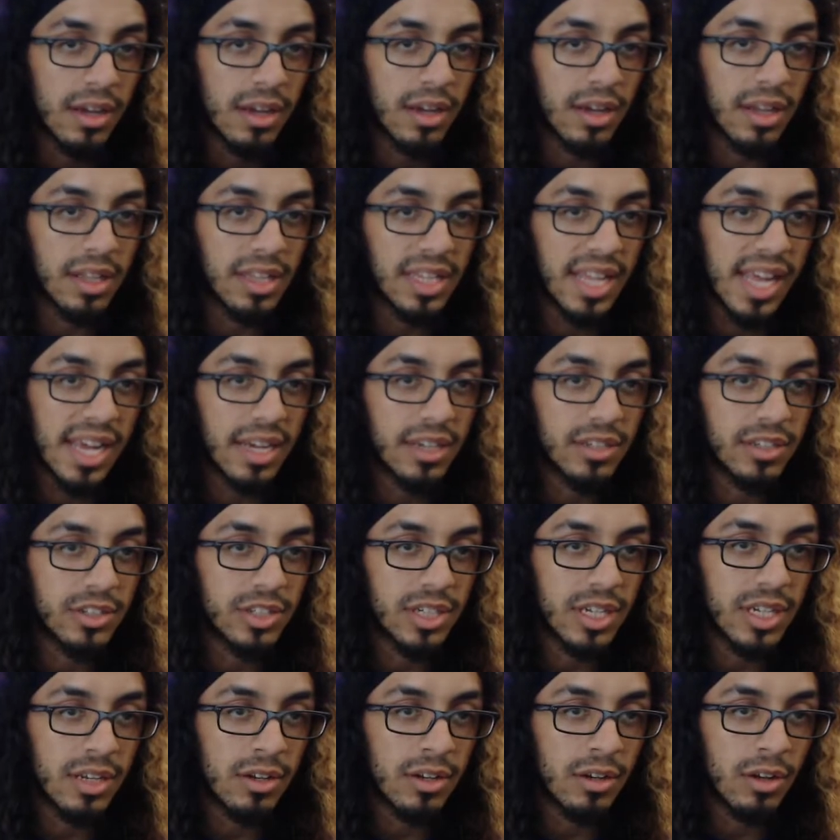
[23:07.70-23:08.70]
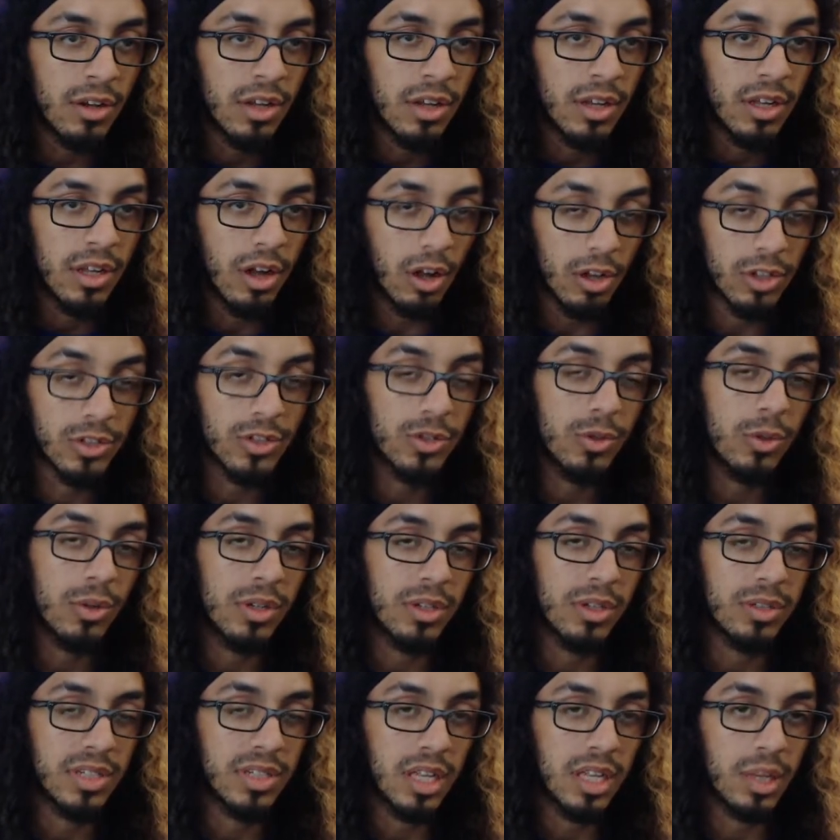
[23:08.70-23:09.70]
collection, also
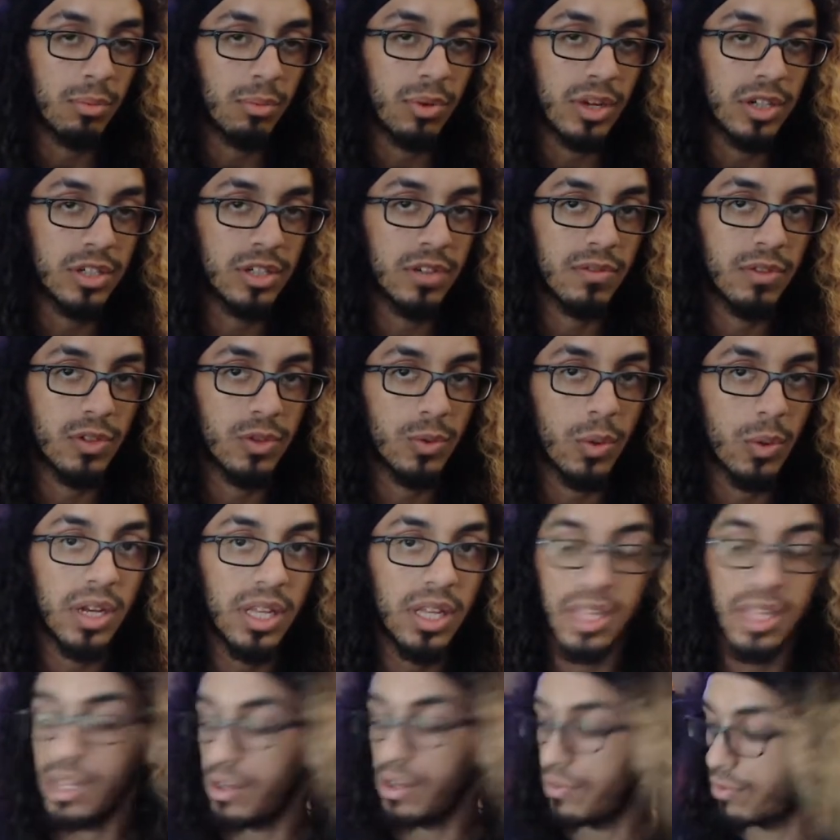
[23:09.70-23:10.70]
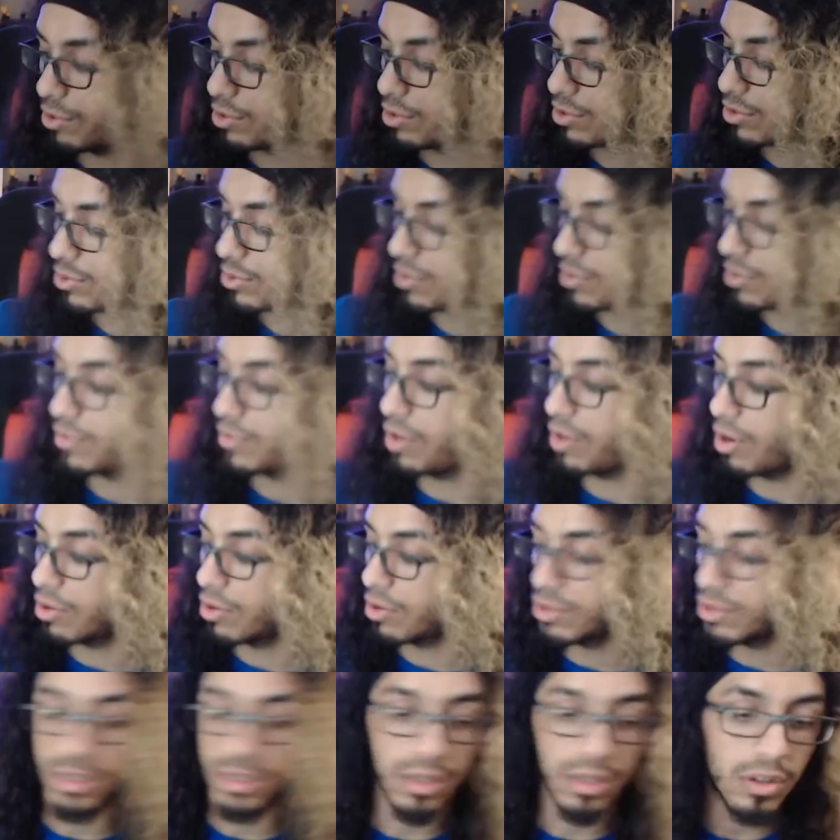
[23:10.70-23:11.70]
in celebration of the twentieth anniversary of
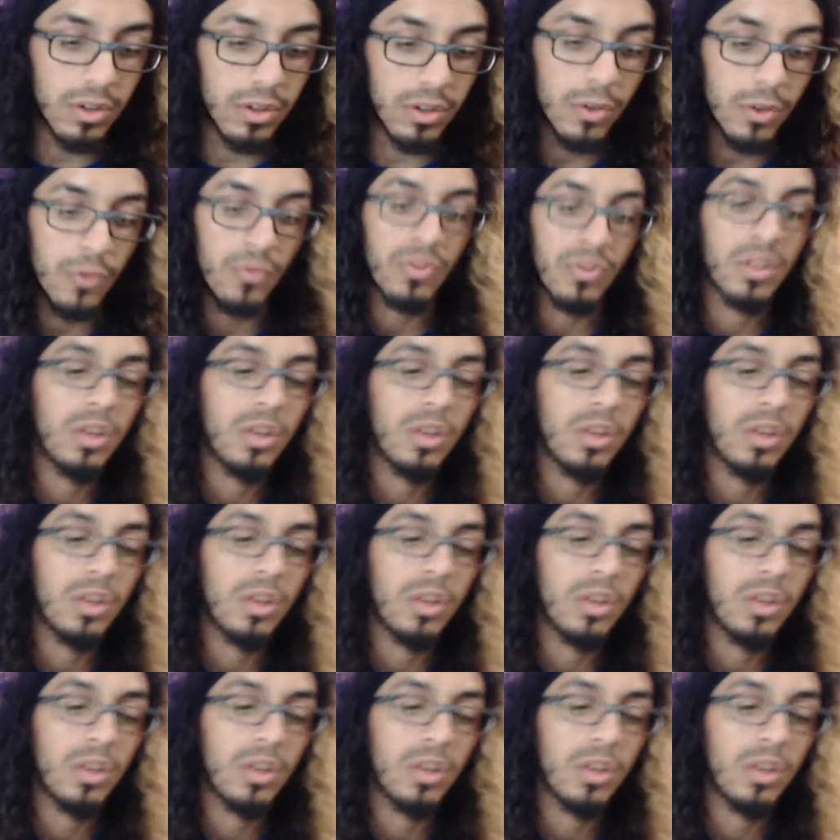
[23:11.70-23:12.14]
Naruto.